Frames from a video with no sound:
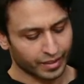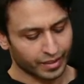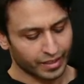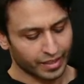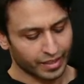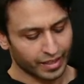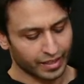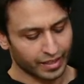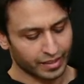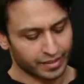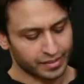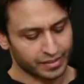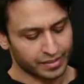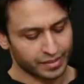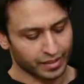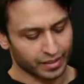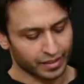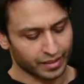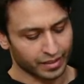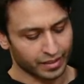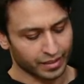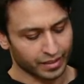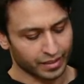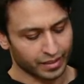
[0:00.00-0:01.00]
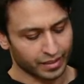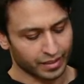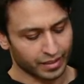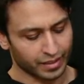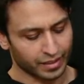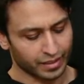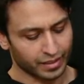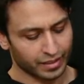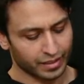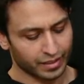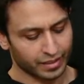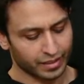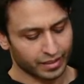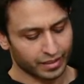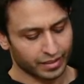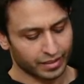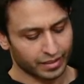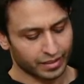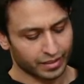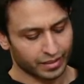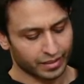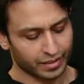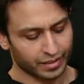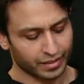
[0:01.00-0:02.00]
It's
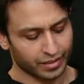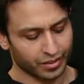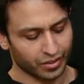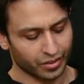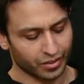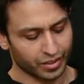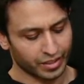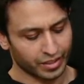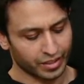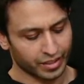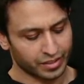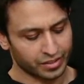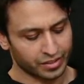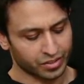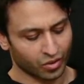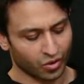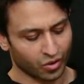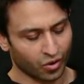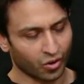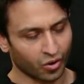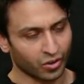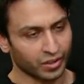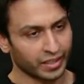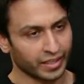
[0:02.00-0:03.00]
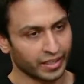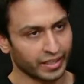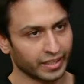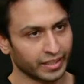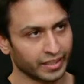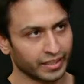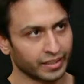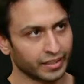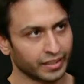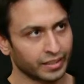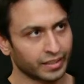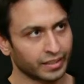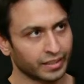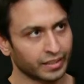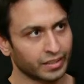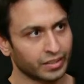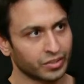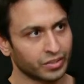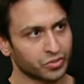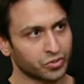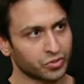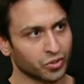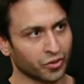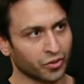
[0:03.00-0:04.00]
it's the only
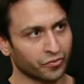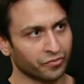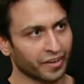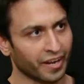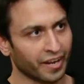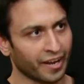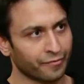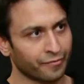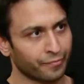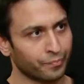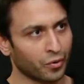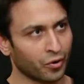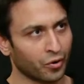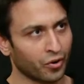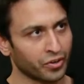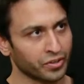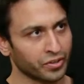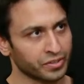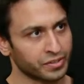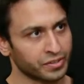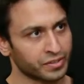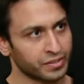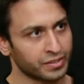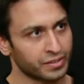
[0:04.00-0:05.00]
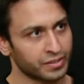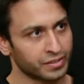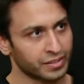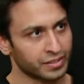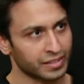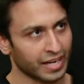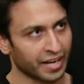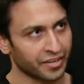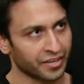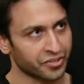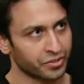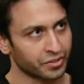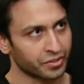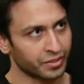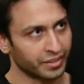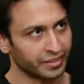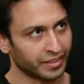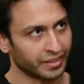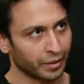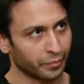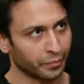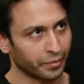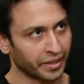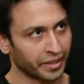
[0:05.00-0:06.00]
sort of
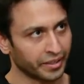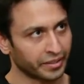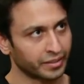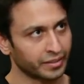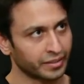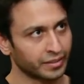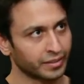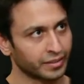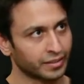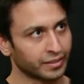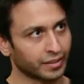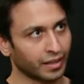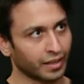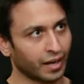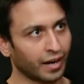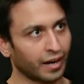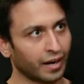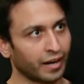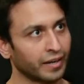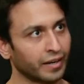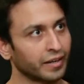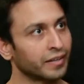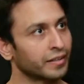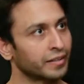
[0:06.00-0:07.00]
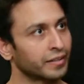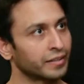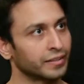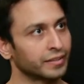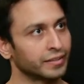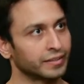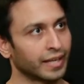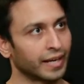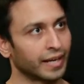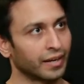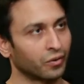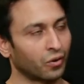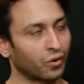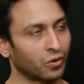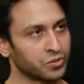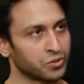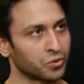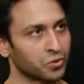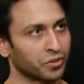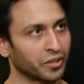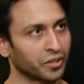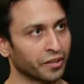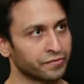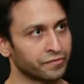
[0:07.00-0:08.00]
FPOS/debit card that
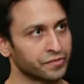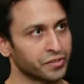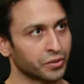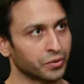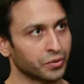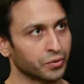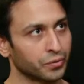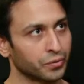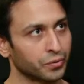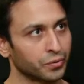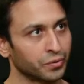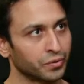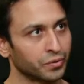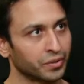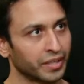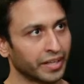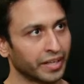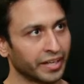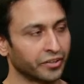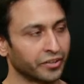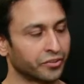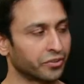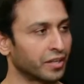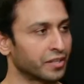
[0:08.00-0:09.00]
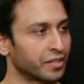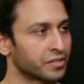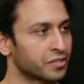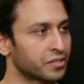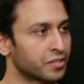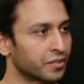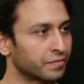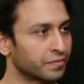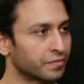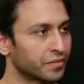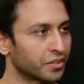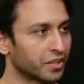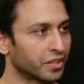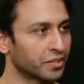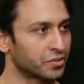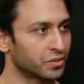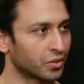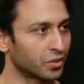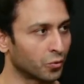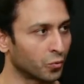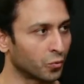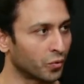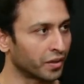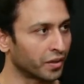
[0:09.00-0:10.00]
also gives you interest. There's
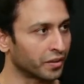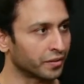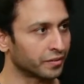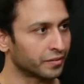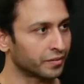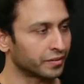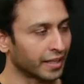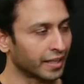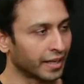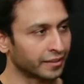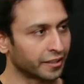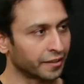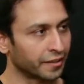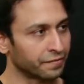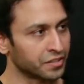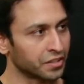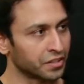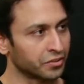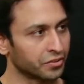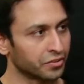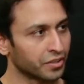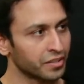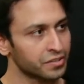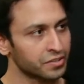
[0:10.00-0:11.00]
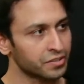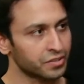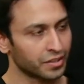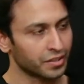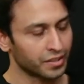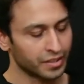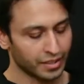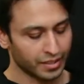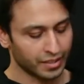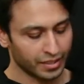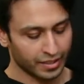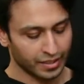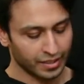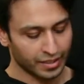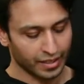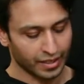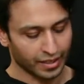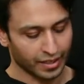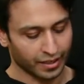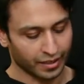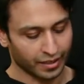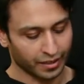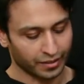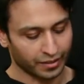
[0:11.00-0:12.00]
no one that gives interest,
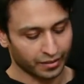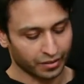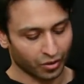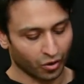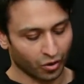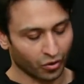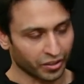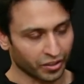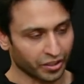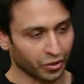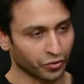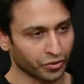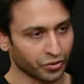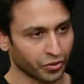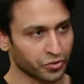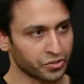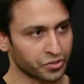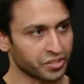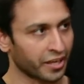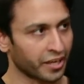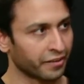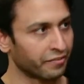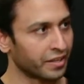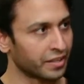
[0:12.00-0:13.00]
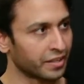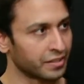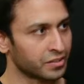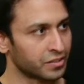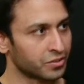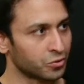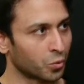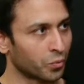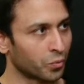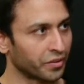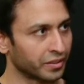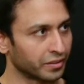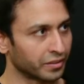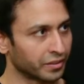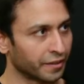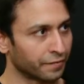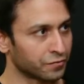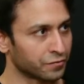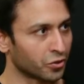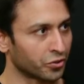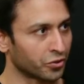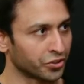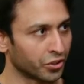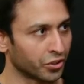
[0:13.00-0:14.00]
only on your savings. No one
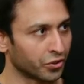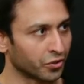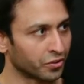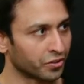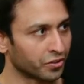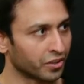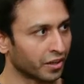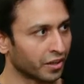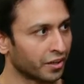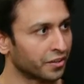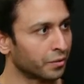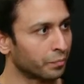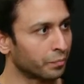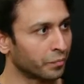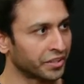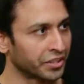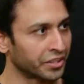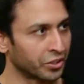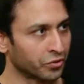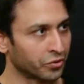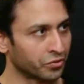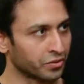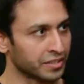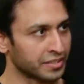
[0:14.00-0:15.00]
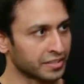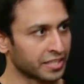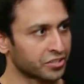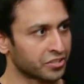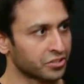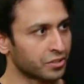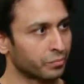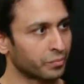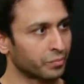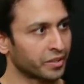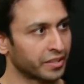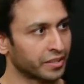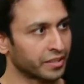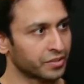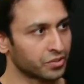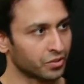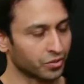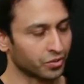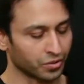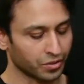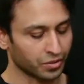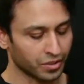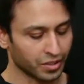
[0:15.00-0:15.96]
gives on your current money or transactional money. So